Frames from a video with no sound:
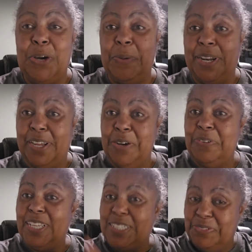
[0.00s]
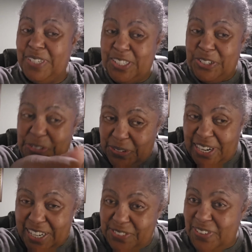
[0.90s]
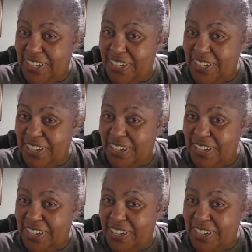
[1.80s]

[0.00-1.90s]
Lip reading: Y'all better come get some of this joy that's